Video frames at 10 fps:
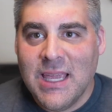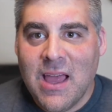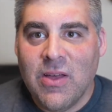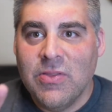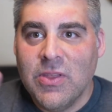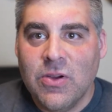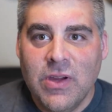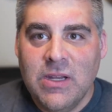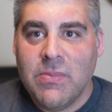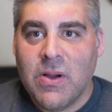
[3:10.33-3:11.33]
out the
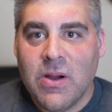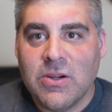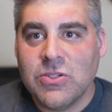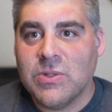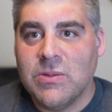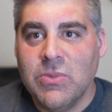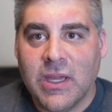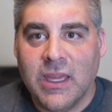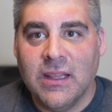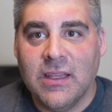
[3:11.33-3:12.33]
green bars when I'm
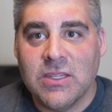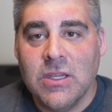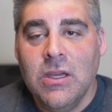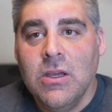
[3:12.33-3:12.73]
looking at this.